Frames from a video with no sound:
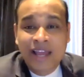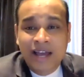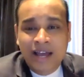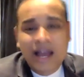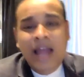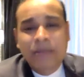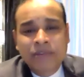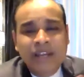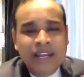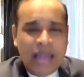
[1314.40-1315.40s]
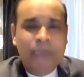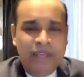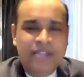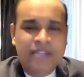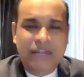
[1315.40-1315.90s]
I'm really happy.
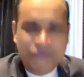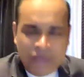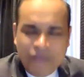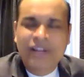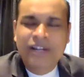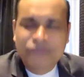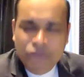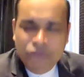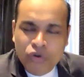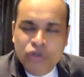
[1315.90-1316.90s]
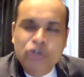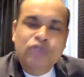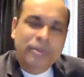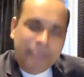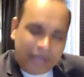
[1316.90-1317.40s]
Yes, I've clicked few photos
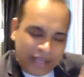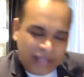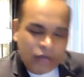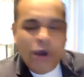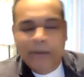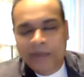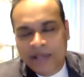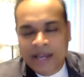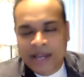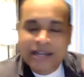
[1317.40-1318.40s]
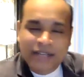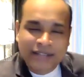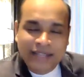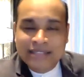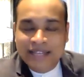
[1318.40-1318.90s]
with my co-applicant and
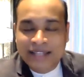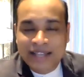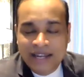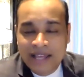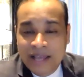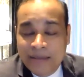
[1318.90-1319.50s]
things like that.